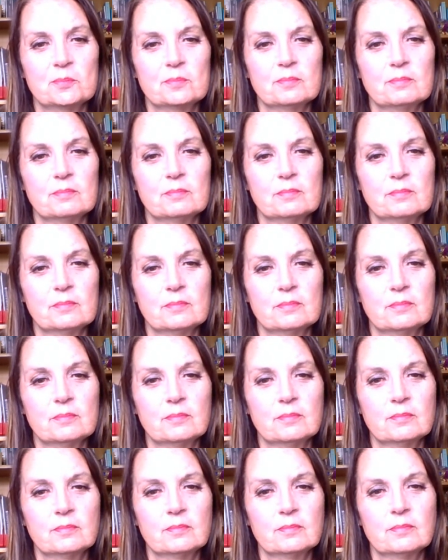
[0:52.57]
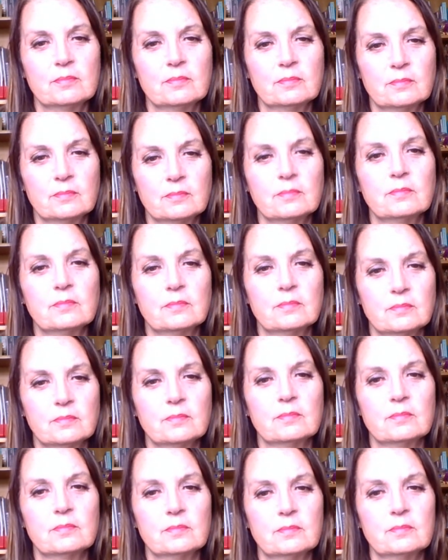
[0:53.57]

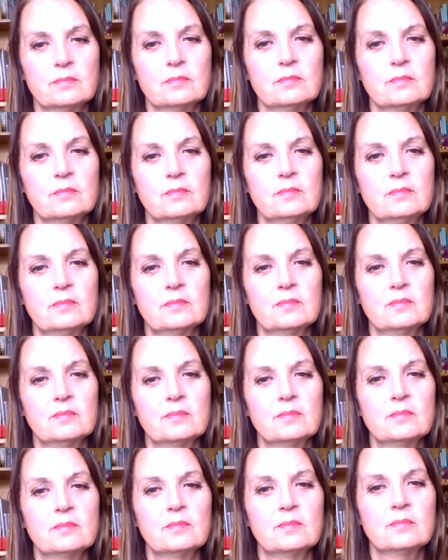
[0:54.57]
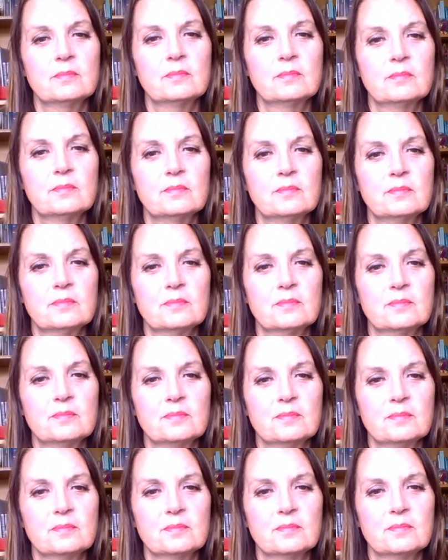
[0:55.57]

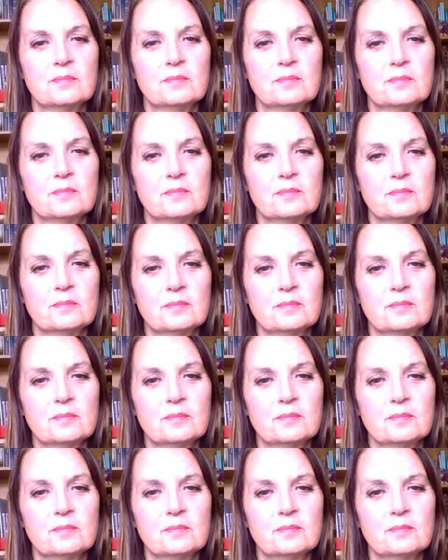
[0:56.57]
(not speaking)